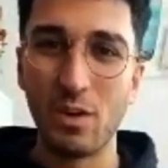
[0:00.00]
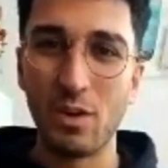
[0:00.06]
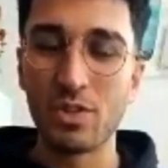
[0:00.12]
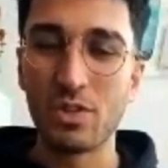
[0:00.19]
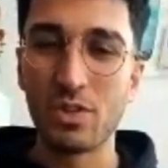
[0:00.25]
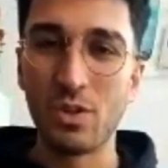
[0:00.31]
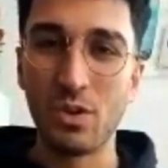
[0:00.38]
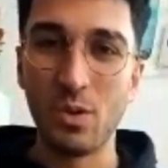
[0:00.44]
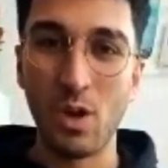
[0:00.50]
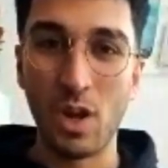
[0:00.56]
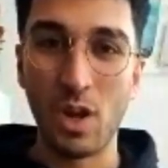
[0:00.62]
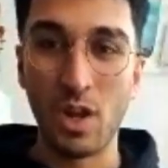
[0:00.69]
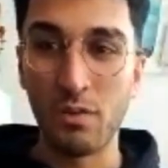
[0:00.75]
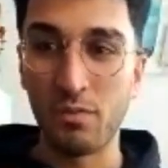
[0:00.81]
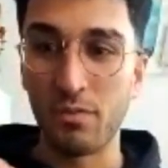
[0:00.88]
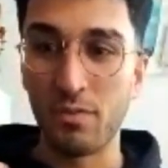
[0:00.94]
also a
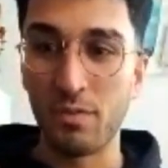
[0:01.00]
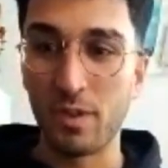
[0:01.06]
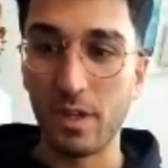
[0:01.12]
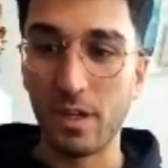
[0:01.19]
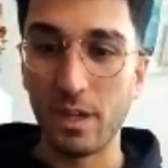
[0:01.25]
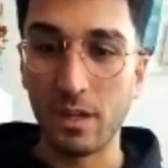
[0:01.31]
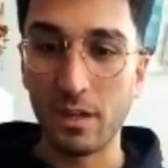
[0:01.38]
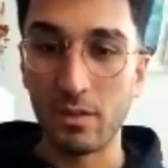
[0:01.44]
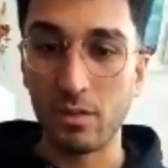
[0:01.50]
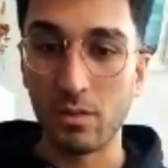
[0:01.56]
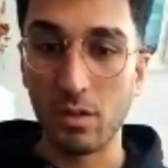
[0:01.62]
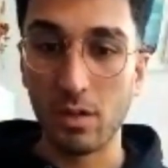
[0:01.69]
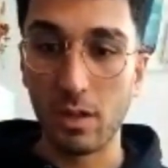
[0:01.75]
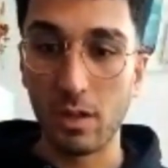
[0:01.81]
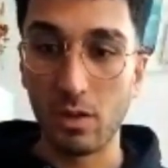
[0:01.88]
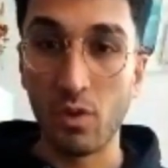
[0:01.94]
lot of
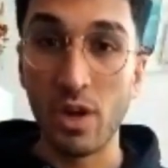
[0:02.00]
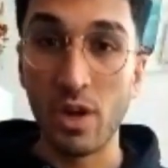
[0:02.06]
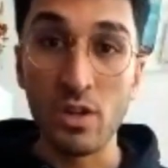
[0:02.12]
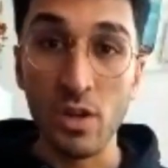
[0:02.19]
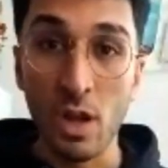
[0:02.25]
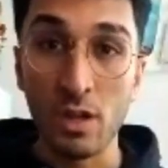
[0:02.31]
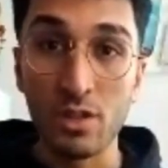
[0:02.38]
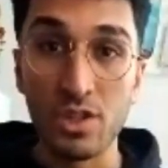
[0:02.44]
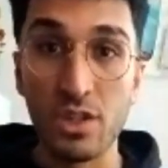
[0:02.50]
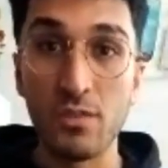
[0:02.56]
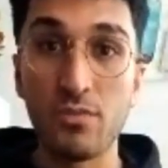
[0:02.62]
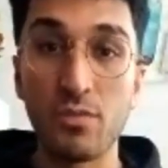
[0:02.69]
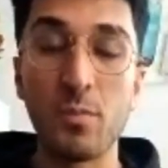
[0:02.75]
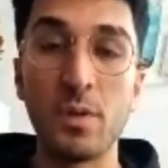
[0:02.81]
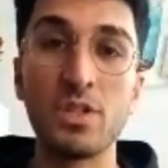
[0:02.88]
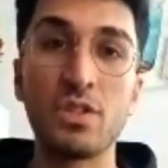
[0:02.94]
great knowledge and
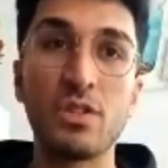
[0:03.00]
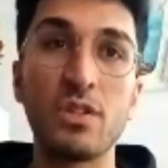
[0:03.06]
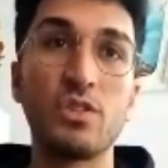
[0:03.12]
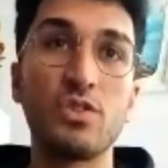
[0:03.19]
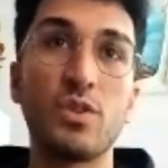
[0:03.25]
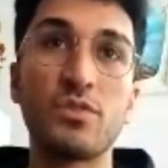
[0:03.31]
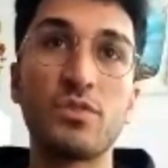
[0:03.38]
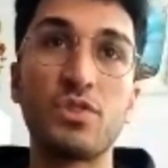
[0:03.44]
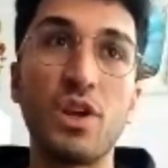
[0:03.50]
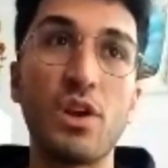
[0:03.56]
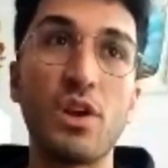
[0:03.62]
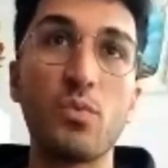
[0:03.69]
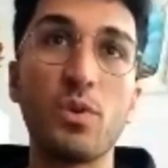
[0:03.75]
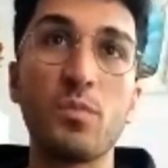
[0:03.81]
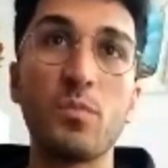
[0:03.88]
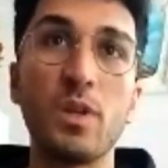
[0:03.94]
information that you have
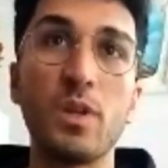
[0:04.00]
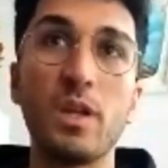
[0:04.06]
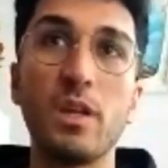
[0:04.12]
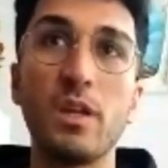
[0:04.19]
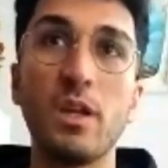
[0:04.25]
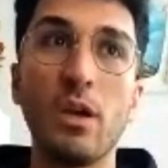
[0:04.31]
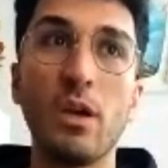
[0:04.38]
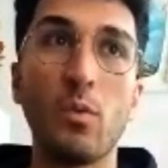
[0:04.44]
shared with me.